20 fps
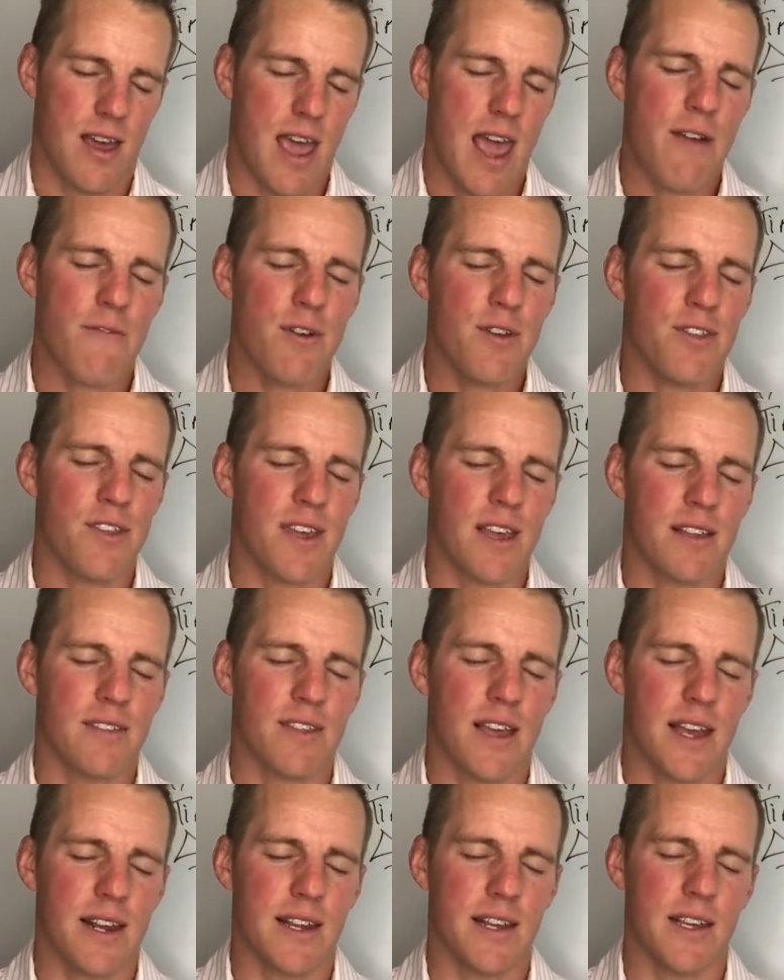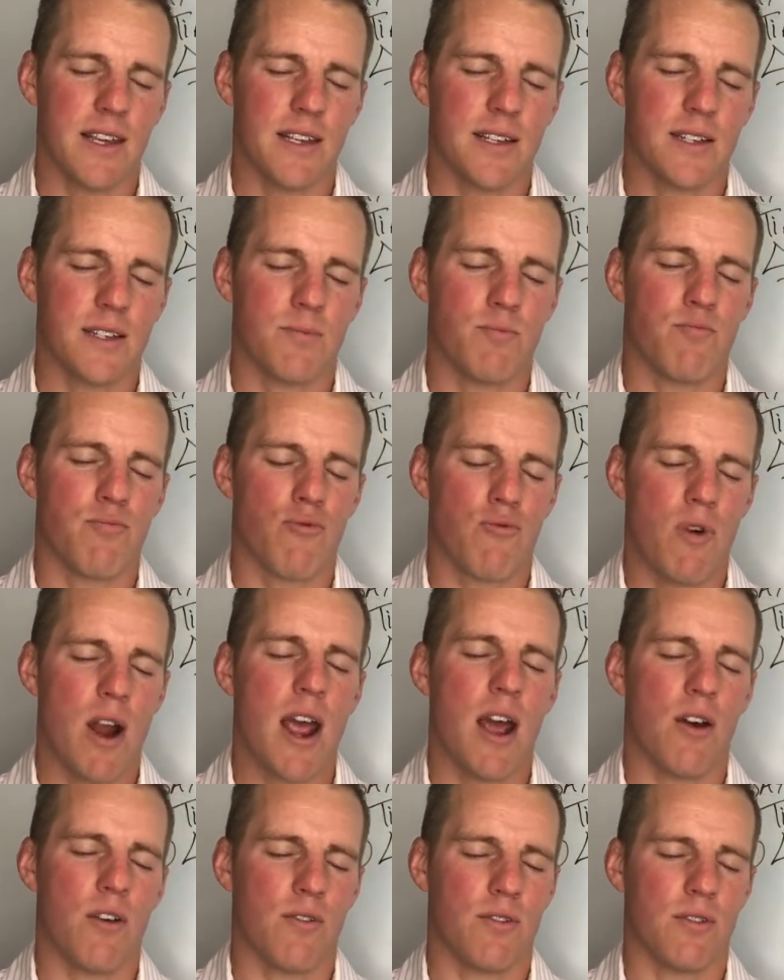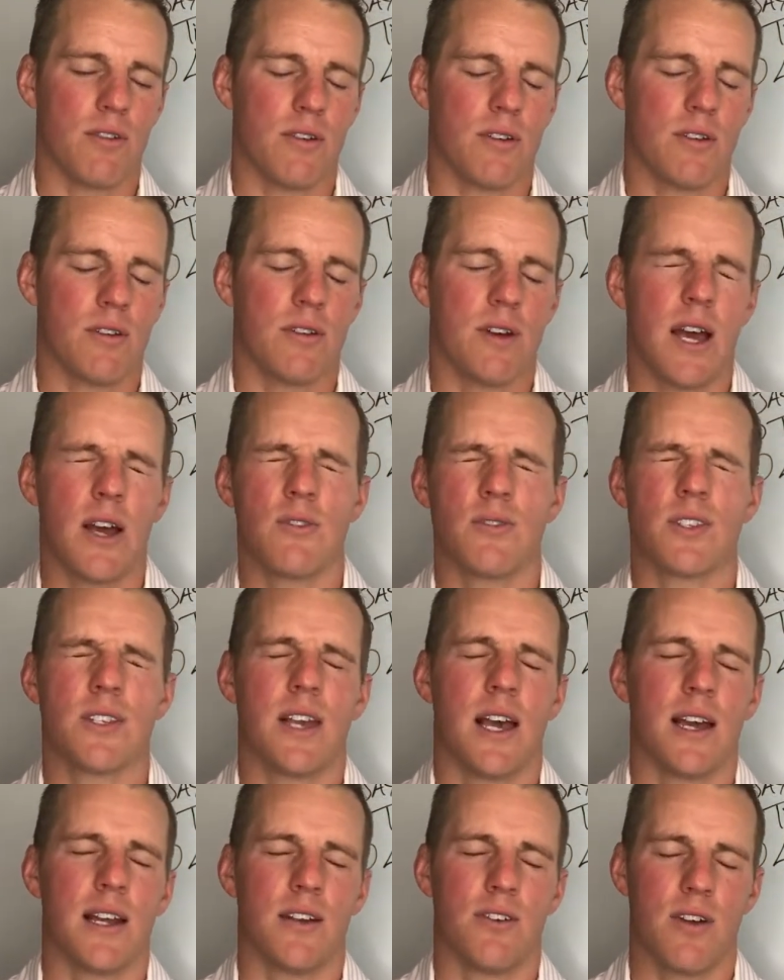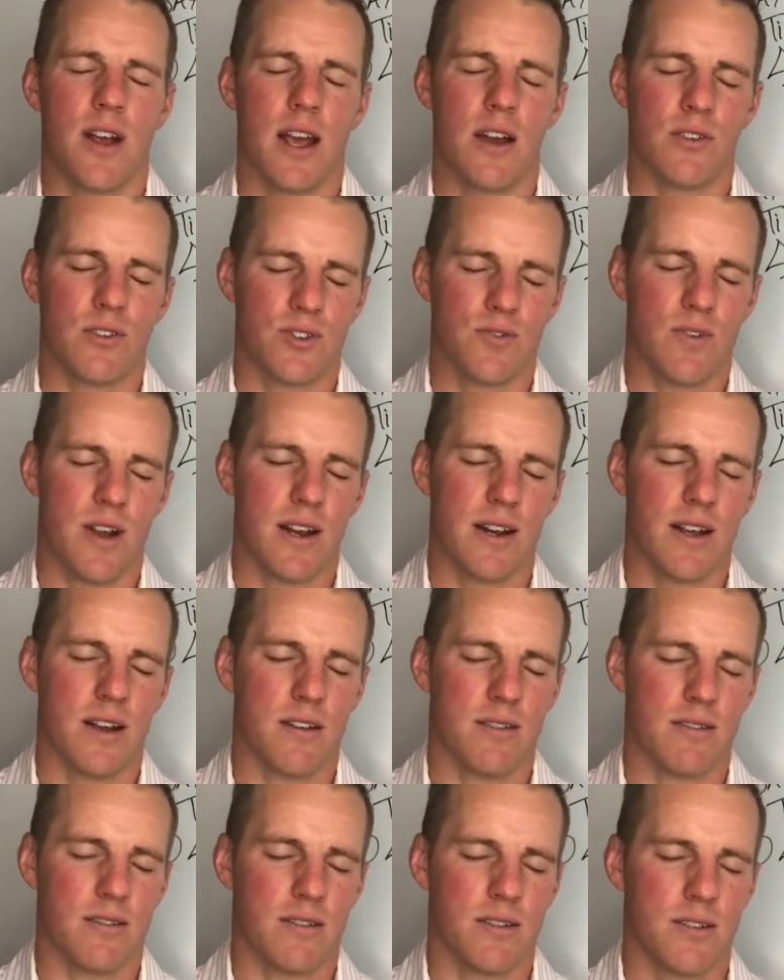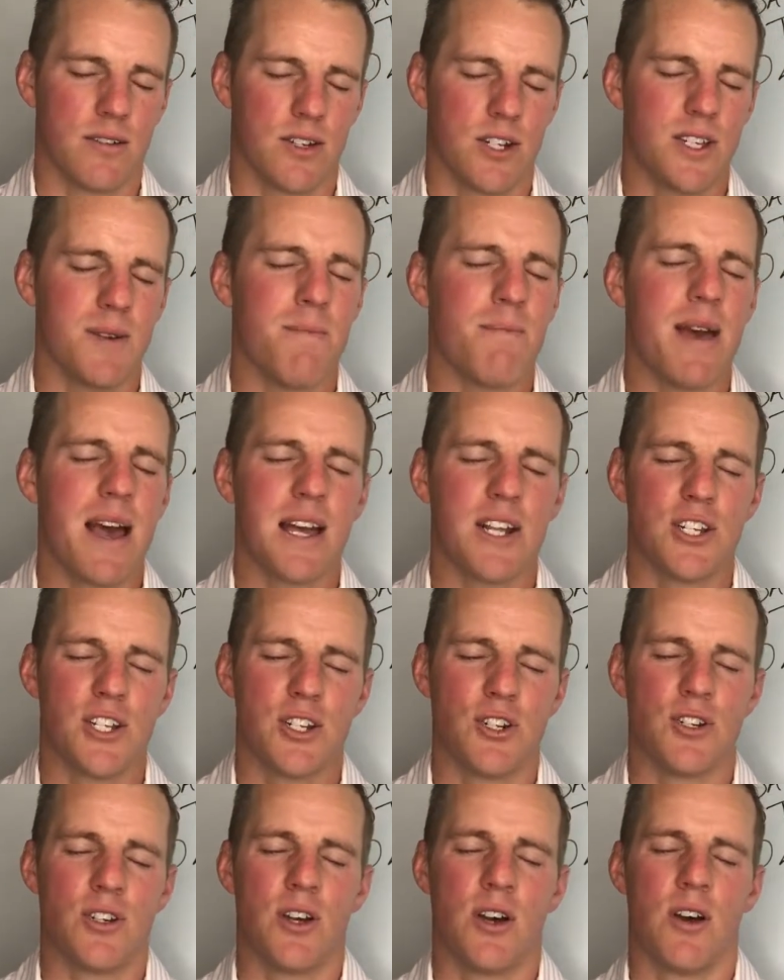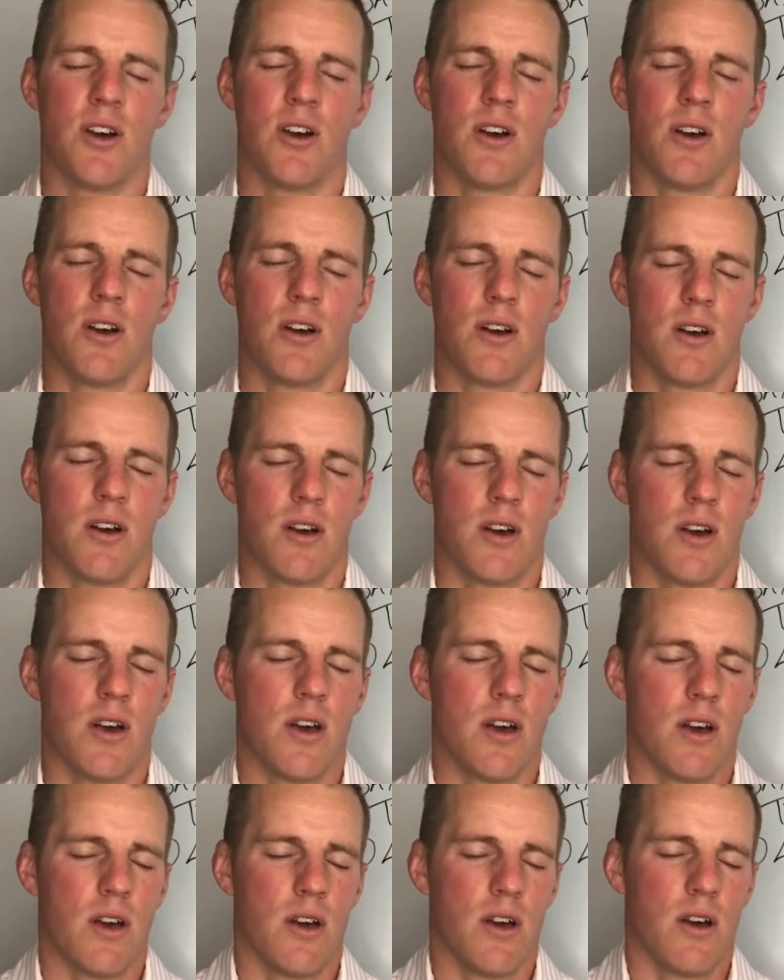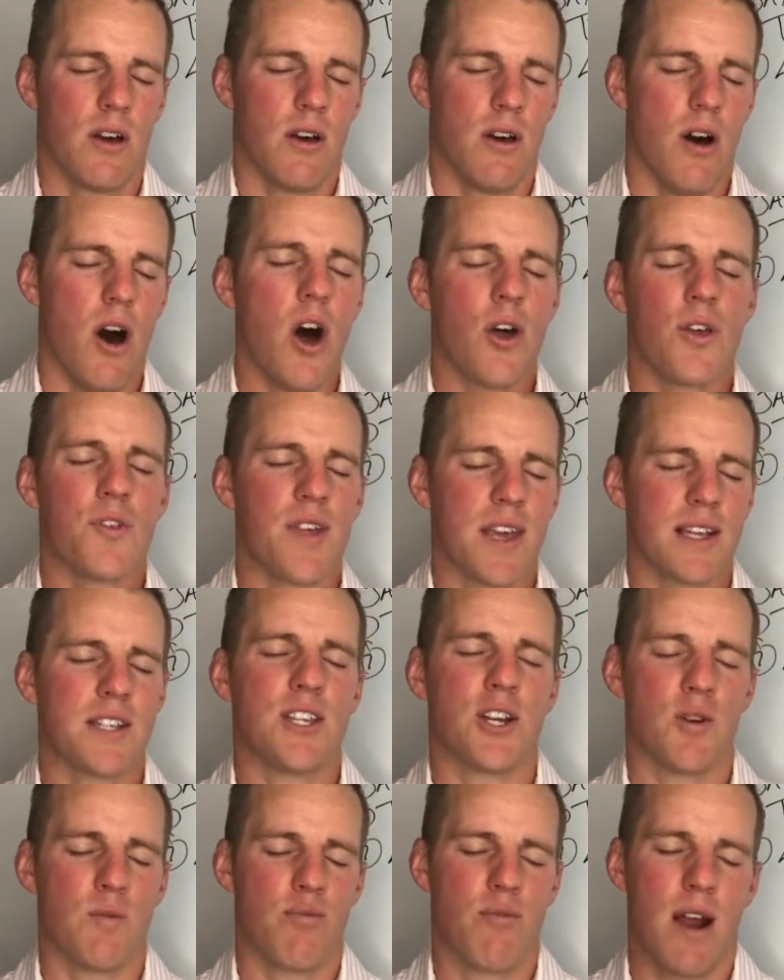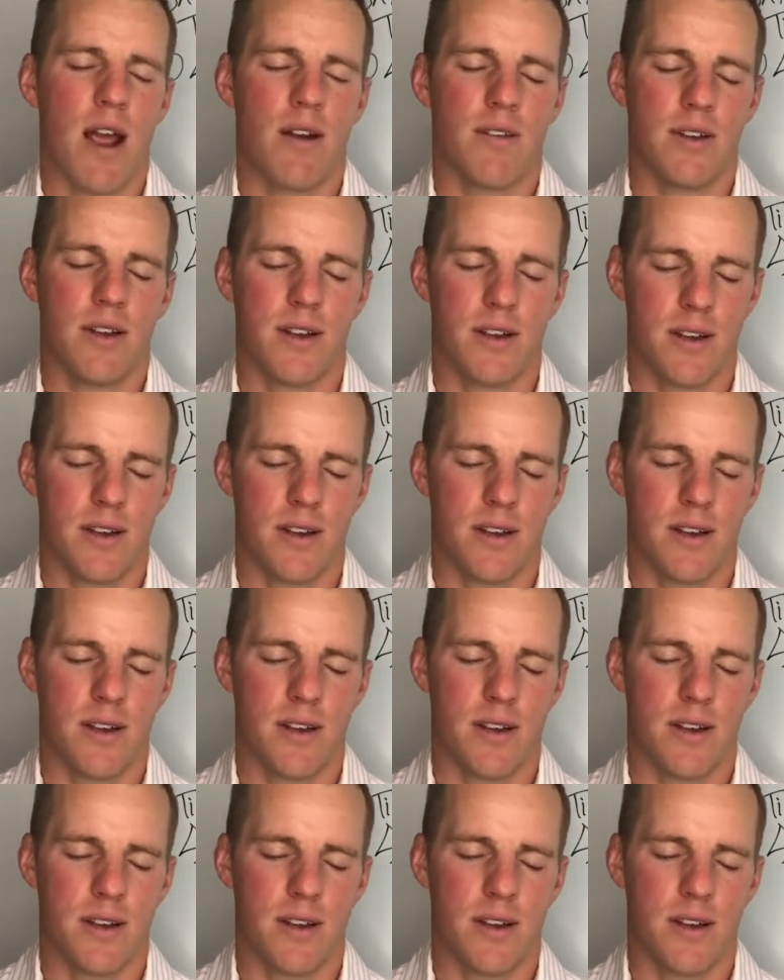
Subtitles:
everything that is brown outside of your house right now, just imagine all the things that are brown.